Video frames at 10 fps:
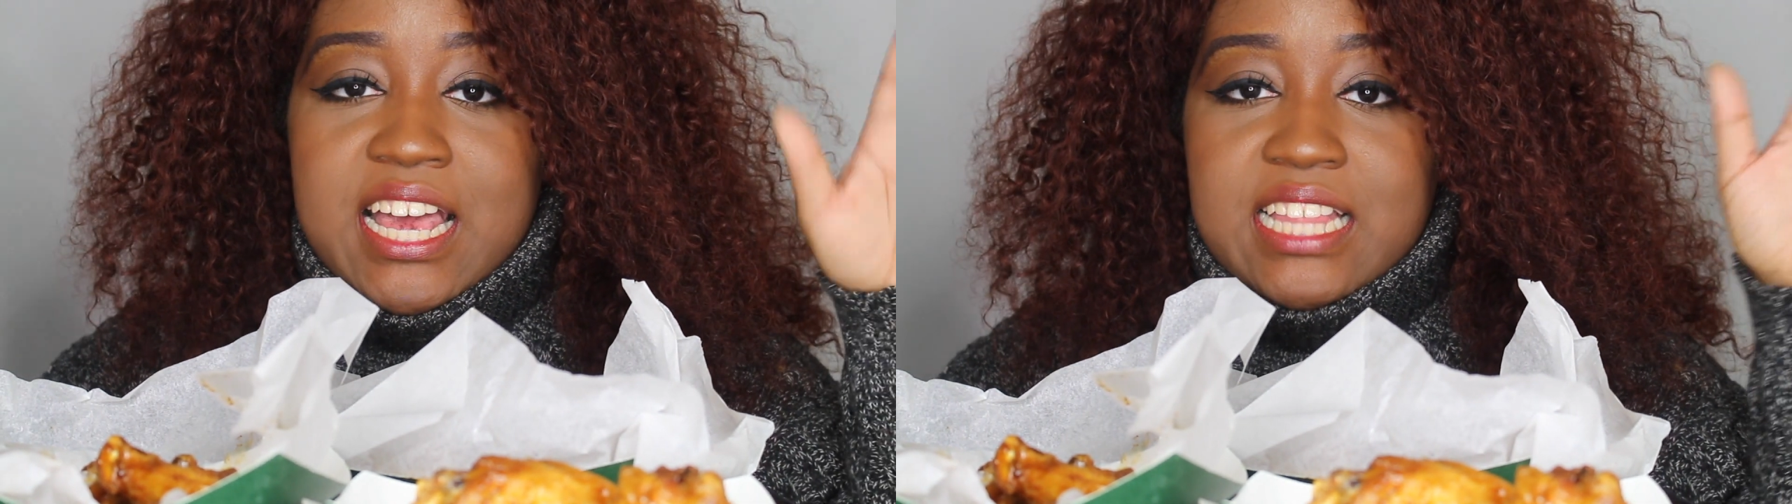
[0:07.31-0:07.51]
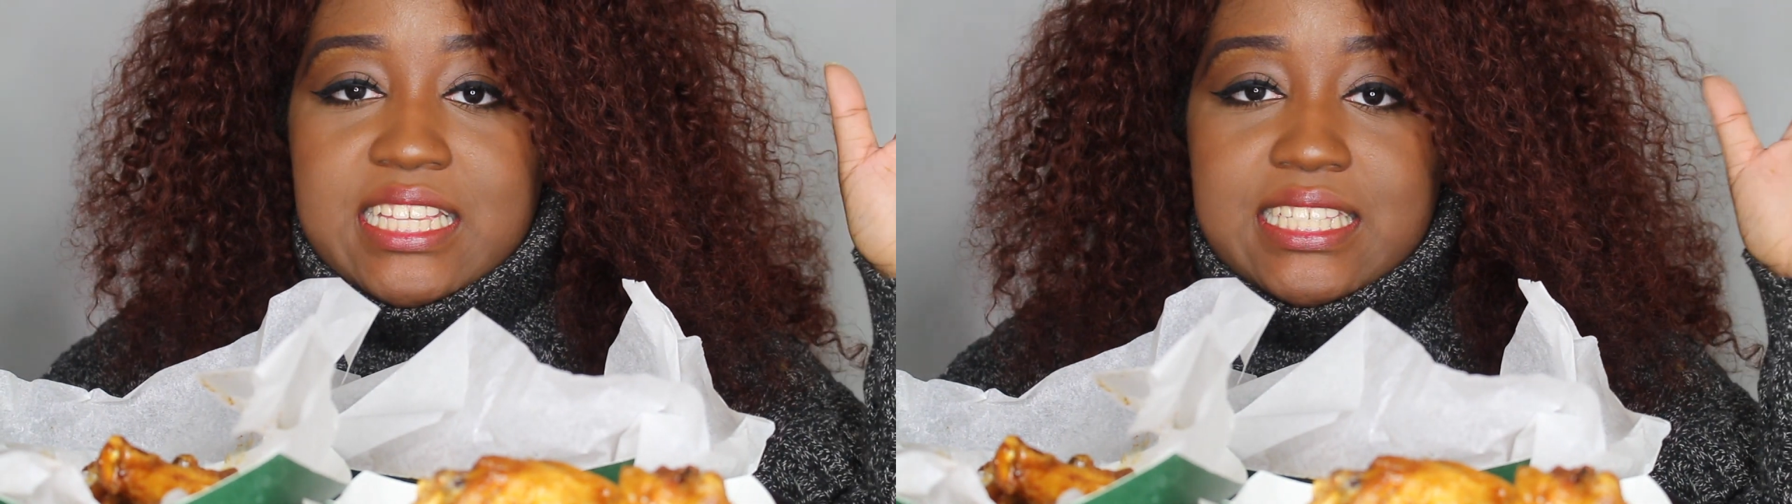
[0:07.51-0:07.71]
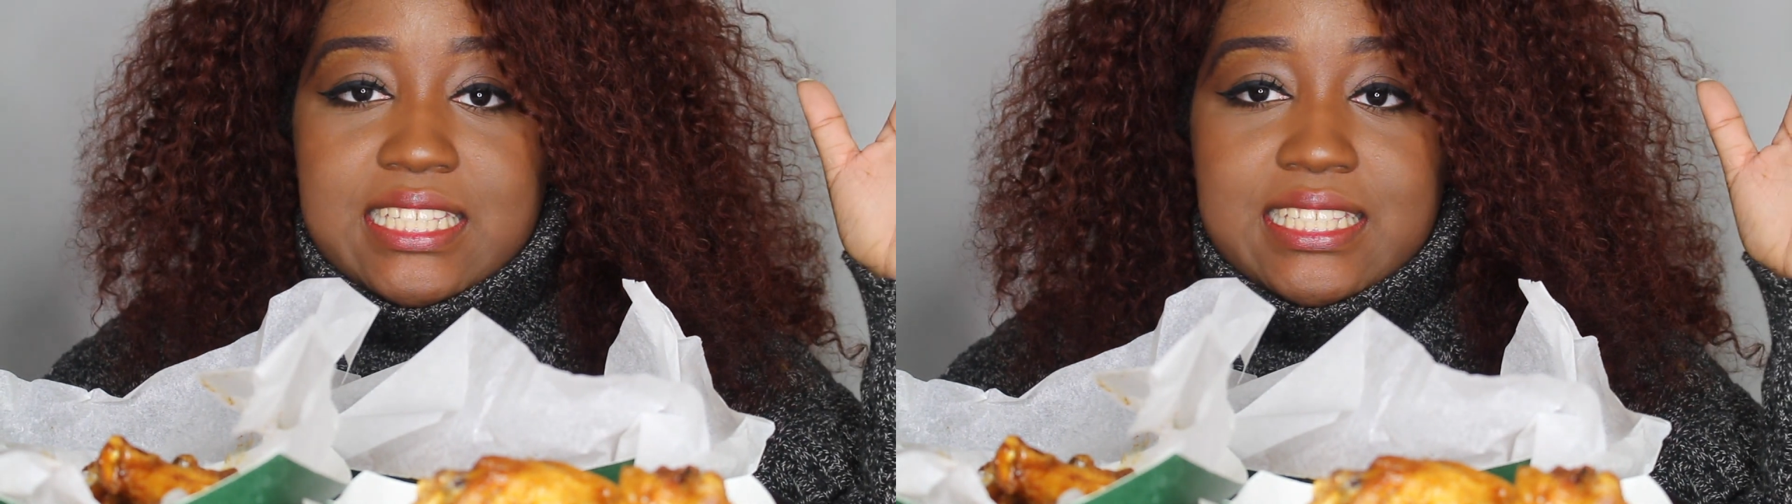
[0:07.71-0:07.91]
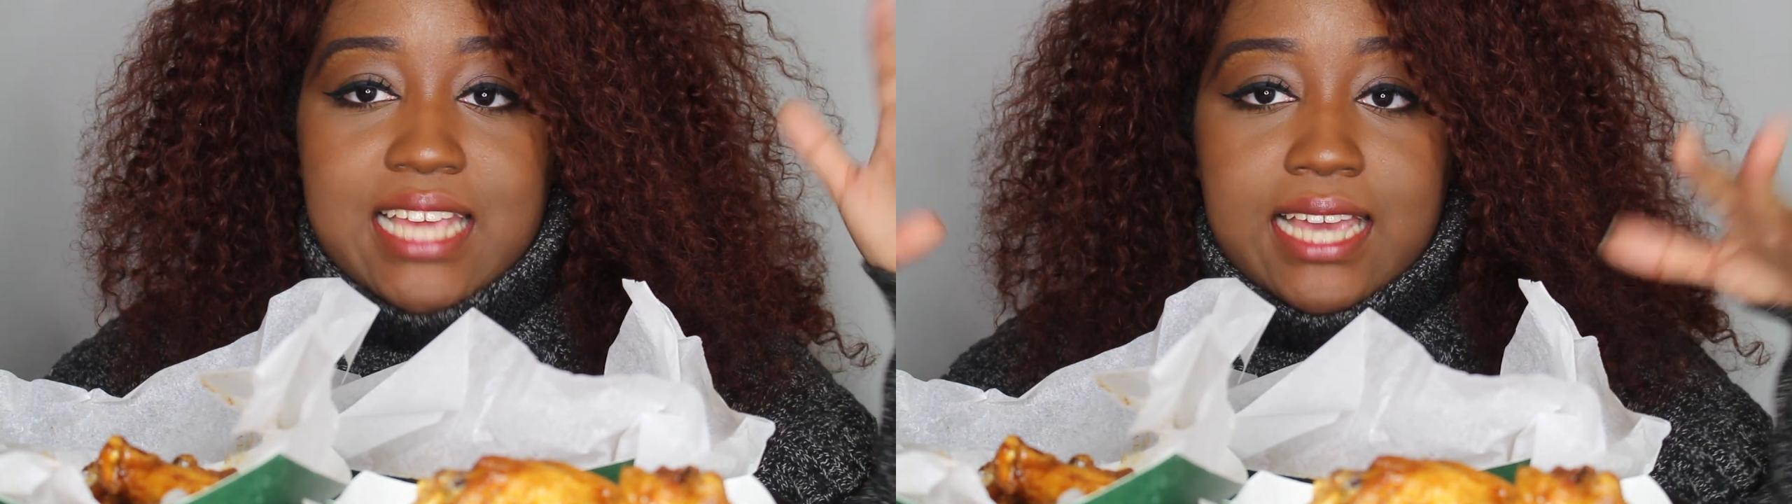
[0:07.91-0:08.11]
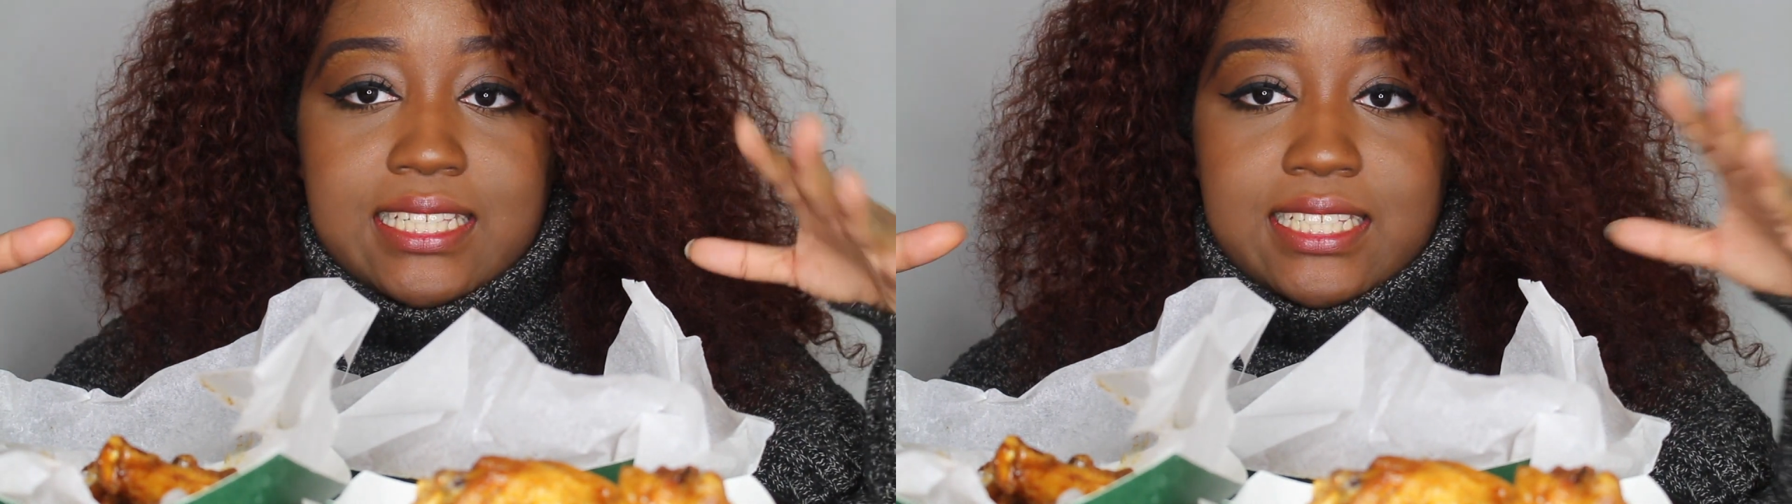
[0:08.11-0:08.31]
This is
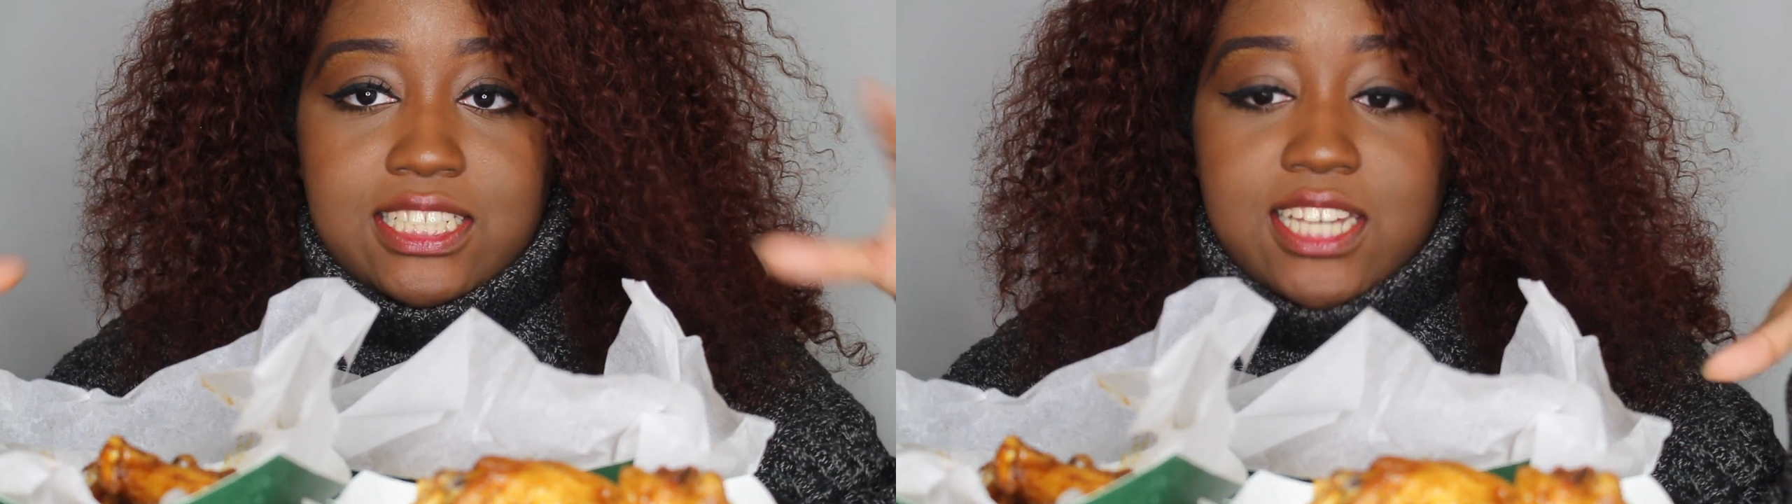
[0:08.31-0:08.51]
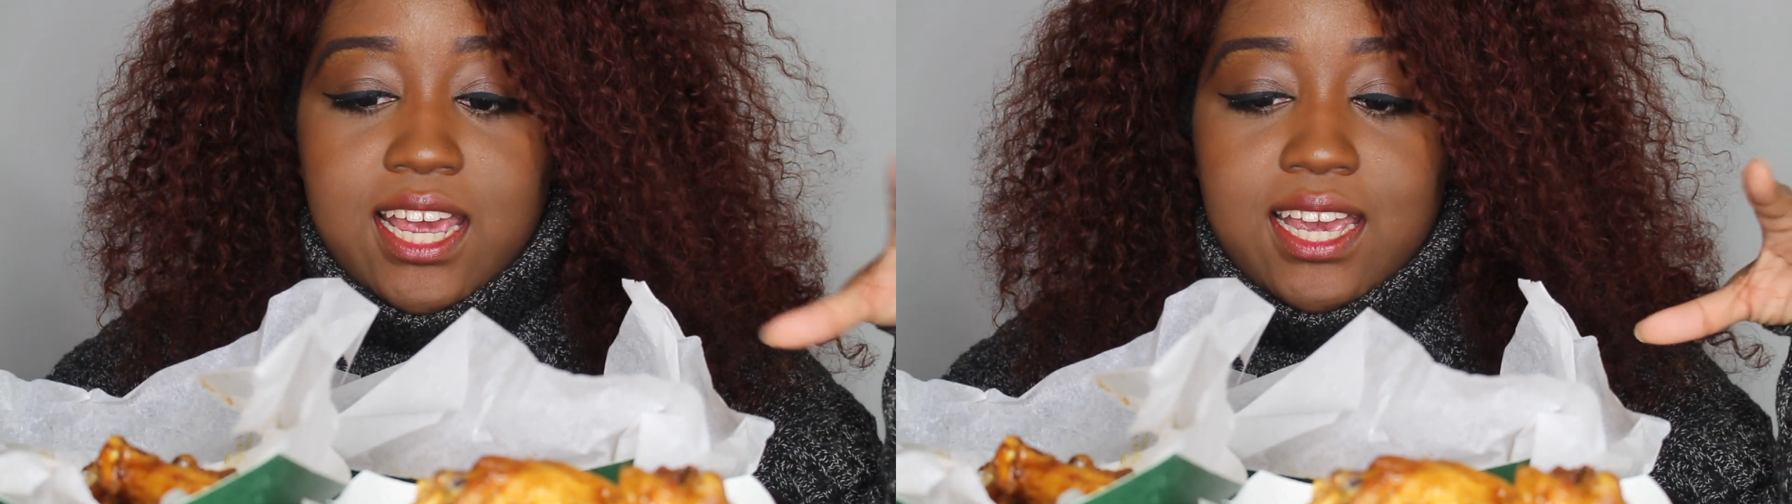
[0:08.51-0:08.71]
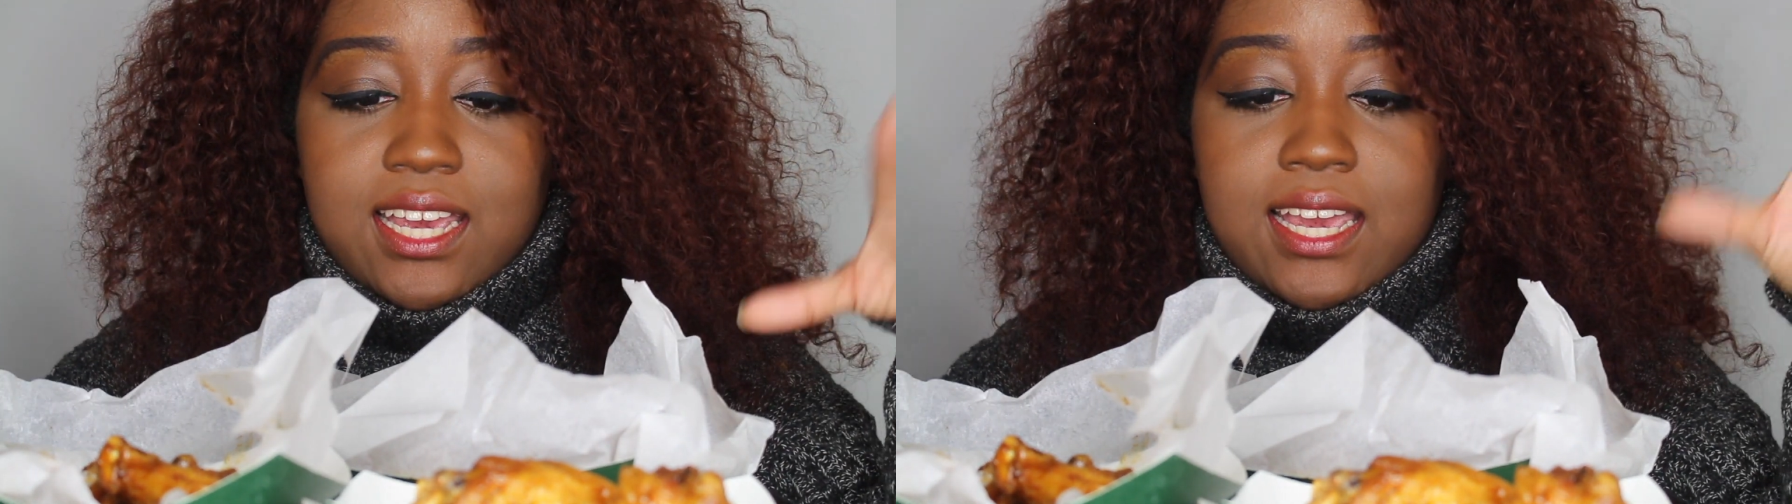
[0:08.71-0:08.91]
Tasty J,